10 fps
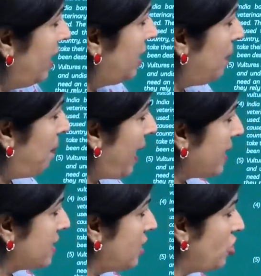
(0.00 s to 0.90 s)
in the
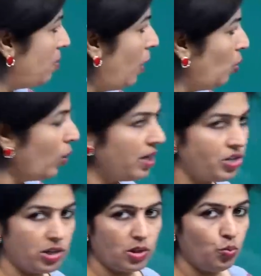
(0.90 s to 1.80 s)
passage about
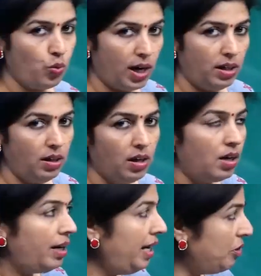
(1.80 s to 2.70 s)
vultures? One
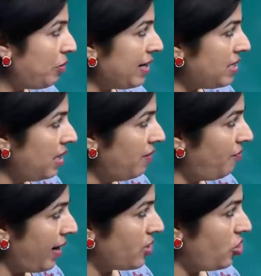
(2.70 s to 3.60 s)
interesting
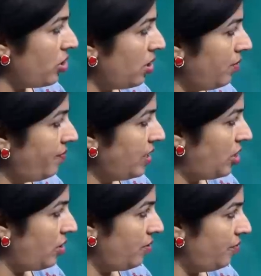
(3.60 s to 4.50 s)
factor
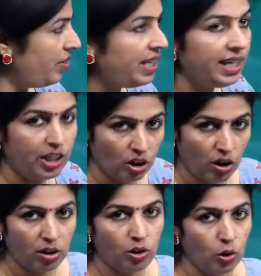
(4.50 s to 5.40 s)
which we did
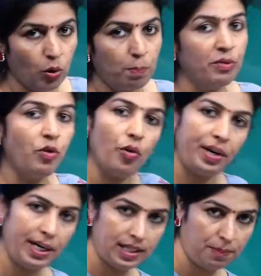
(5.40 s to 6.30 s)
not know before
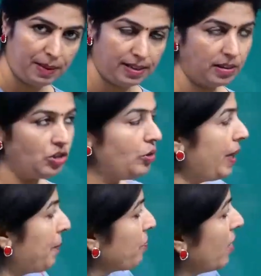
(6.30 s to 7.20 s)
reading the passage.
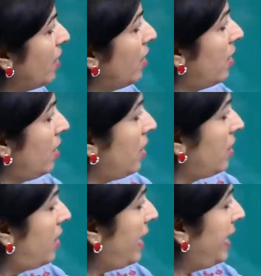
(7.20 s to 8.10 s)
Okay.
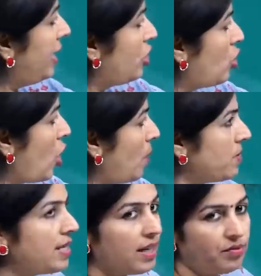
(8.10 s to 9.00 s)
They eat
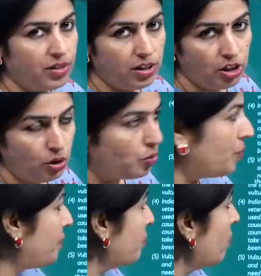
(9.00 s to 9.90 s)
crops that we knew.
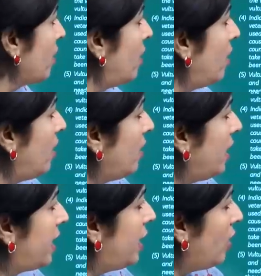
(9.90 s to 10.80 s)

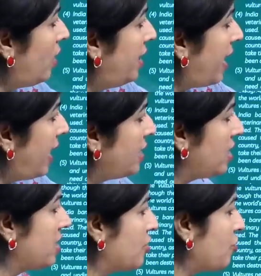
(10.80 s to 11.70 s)
They cannot digest